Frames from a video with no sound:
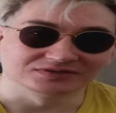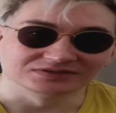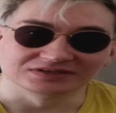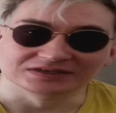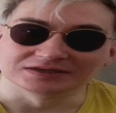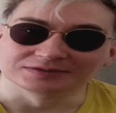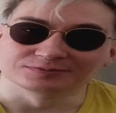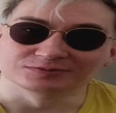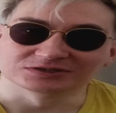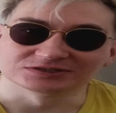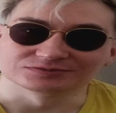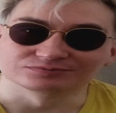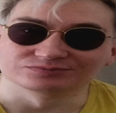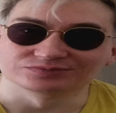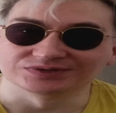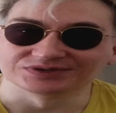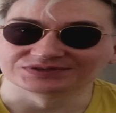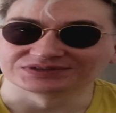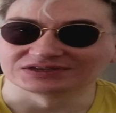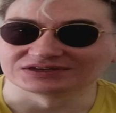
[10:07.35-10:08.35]
he was
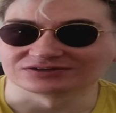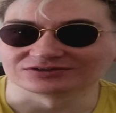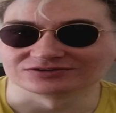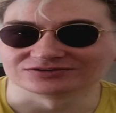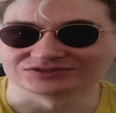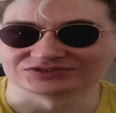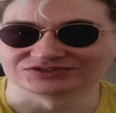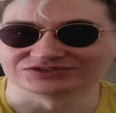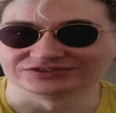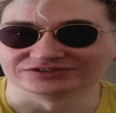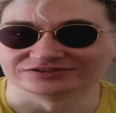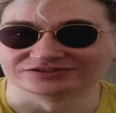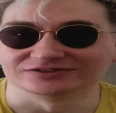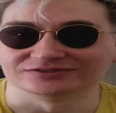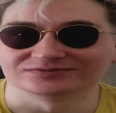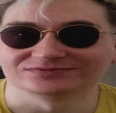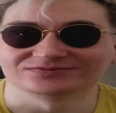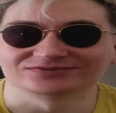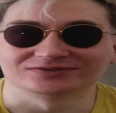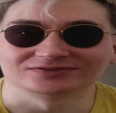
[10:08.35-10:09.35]
pretty
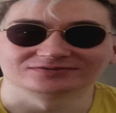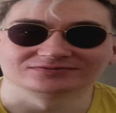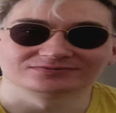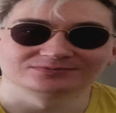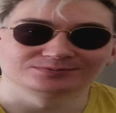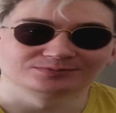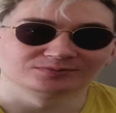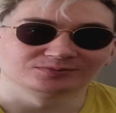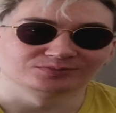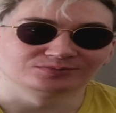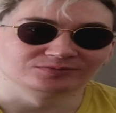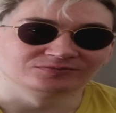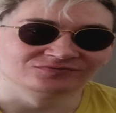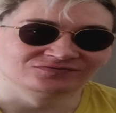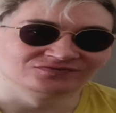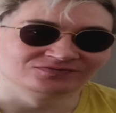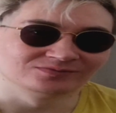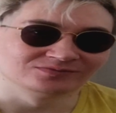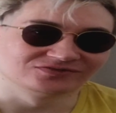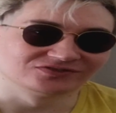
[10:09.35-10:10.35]
concerned for
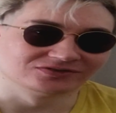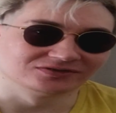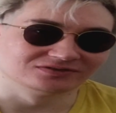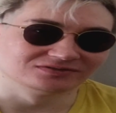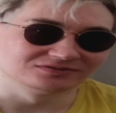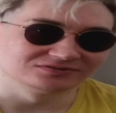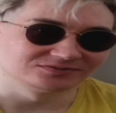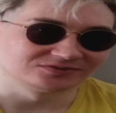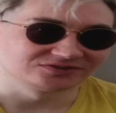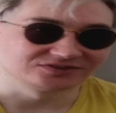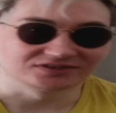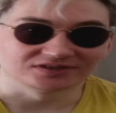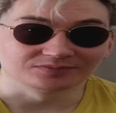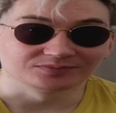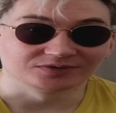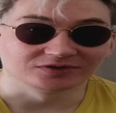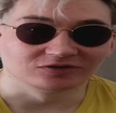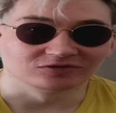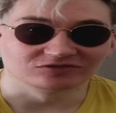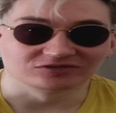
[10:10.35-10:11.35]
the
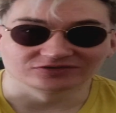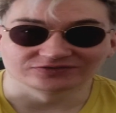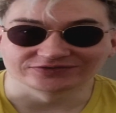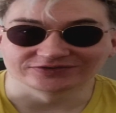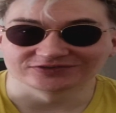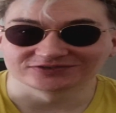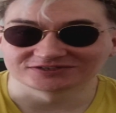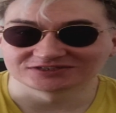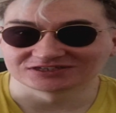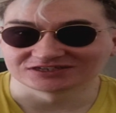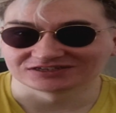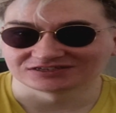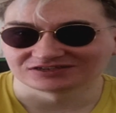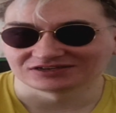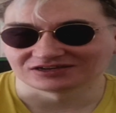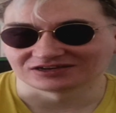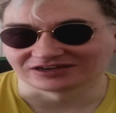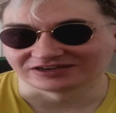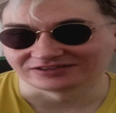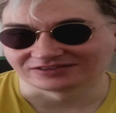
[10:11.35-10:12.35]
both of us,
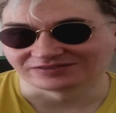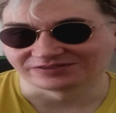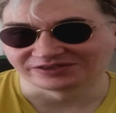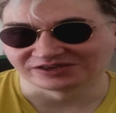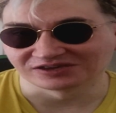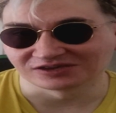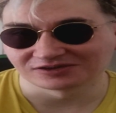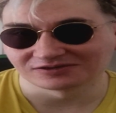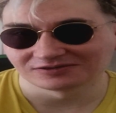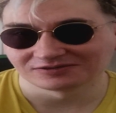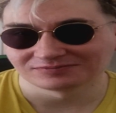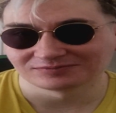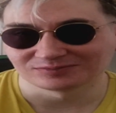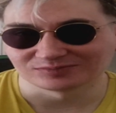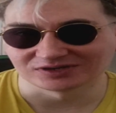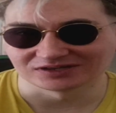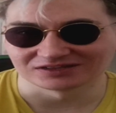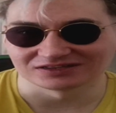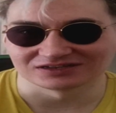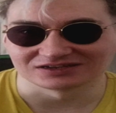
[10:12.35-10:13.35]
I think.
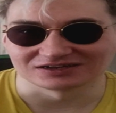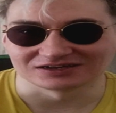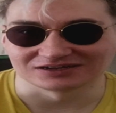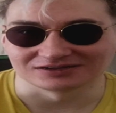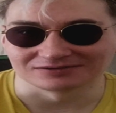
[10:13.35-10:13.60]
But